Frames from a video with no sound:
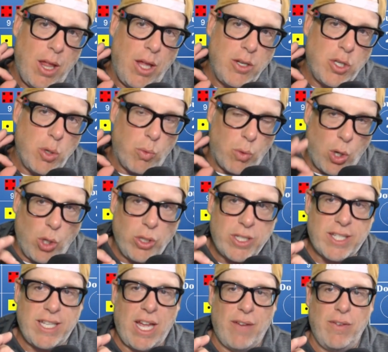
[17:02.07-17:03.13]
to roll a
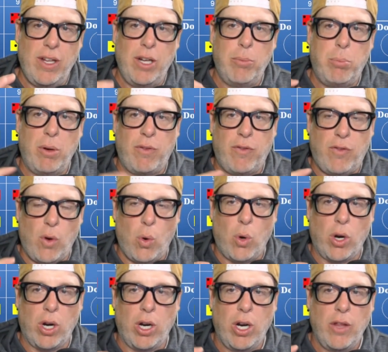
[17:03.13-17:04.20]
7
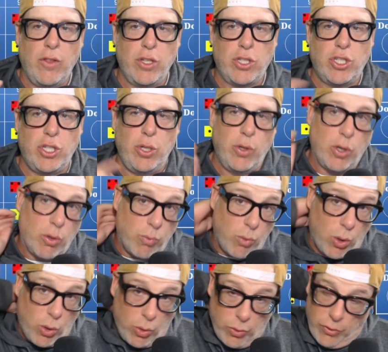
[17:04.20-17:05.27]
before the shooter
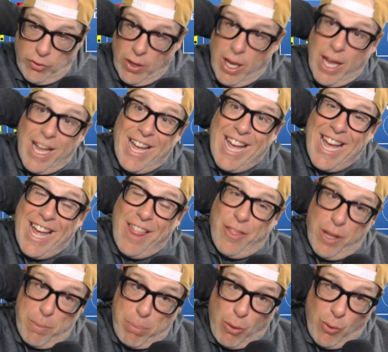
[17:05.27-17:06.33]
rolls
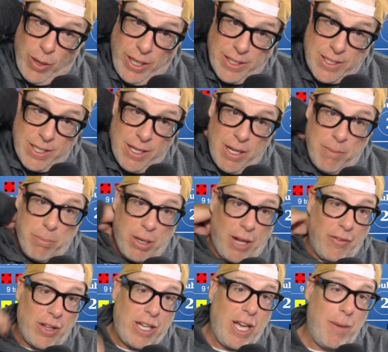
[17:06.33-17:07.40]
the point. But
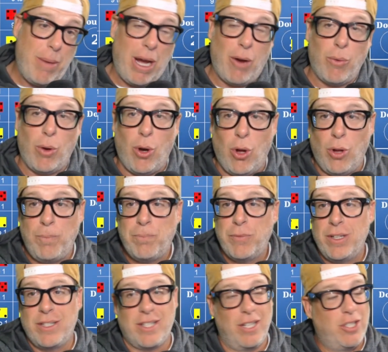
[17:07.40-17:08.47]
on the come out roll,
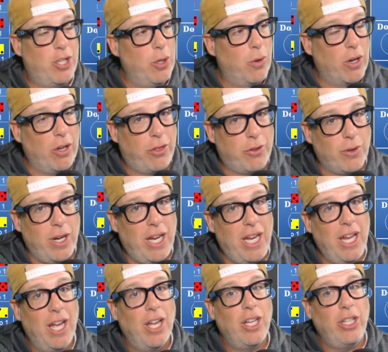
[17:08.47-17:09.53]
it's a 2 or a
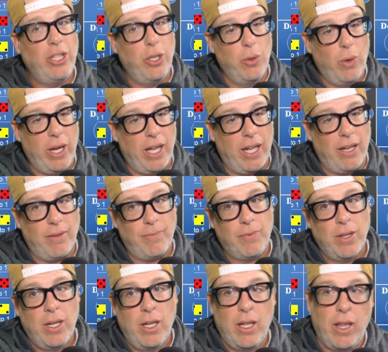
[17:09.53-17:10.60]
3, you win.
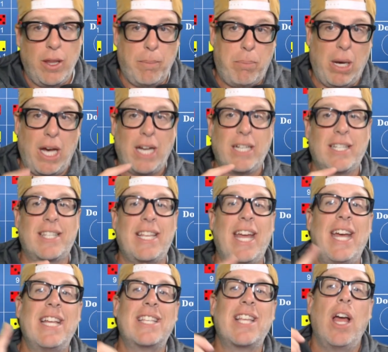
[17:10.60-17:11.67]
The puck
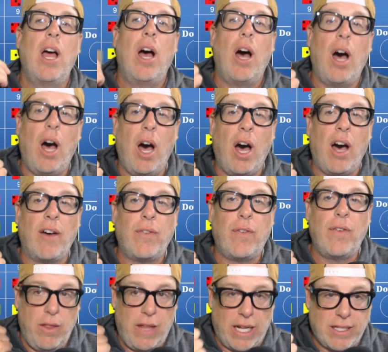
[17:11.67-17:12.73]
says
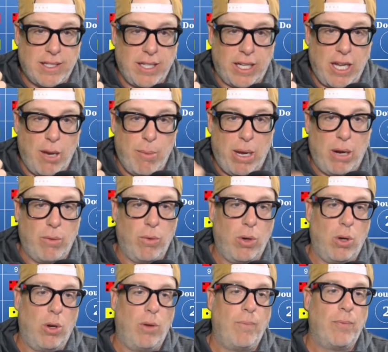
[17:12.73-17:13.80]
off, that's the come out
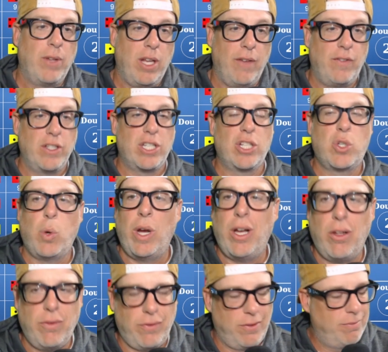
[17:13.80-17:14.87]
roll. If it's a
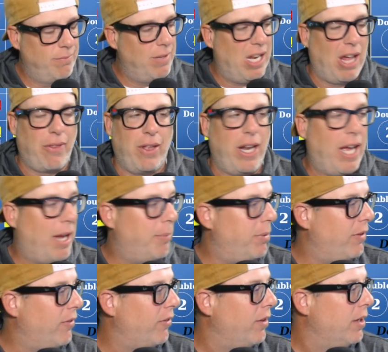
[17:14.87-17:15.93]
12, nothing
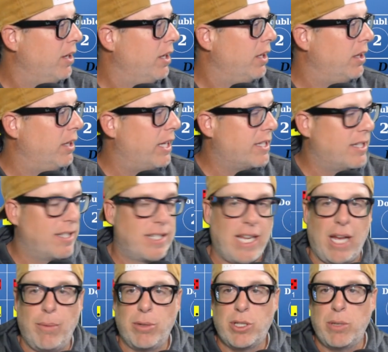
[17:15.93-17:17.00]
happens. Let's
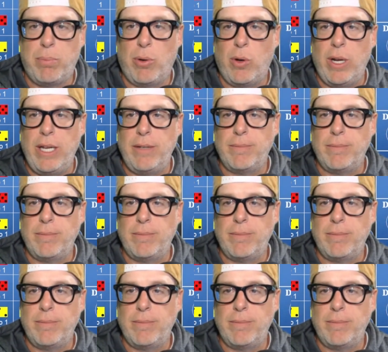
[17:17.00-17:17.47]
establish a point.